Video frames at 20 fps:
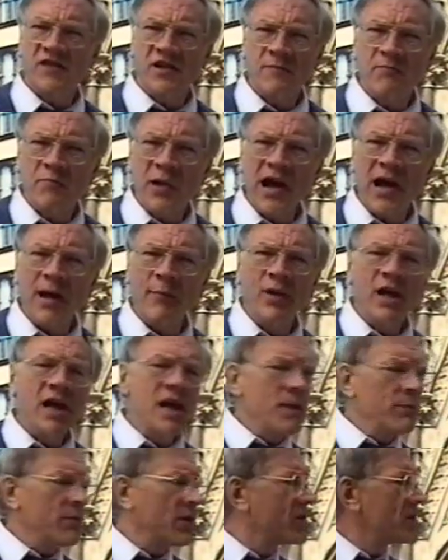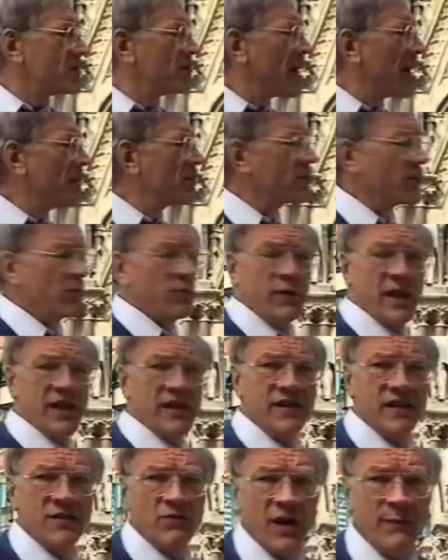to the pub, because pubs were
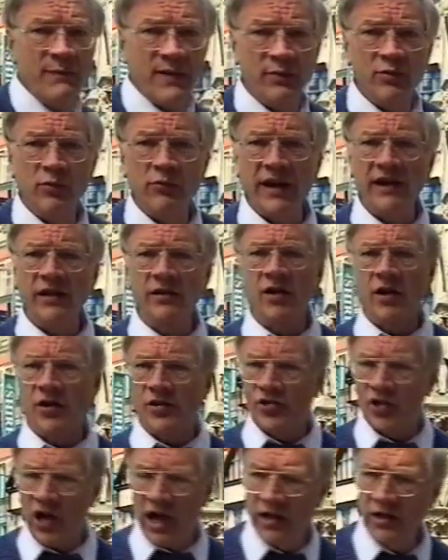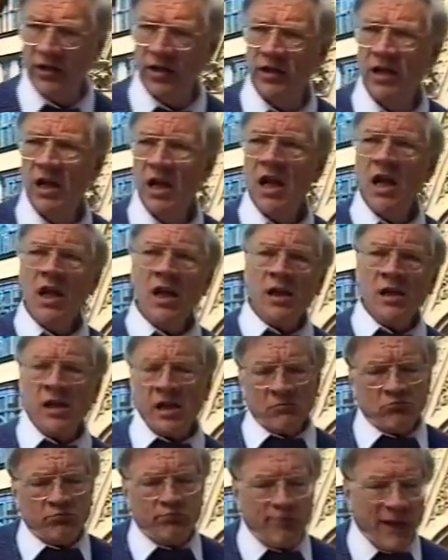places where people went and got drunk and
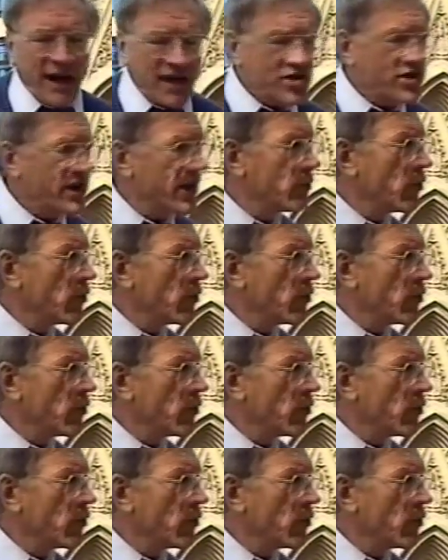bashed their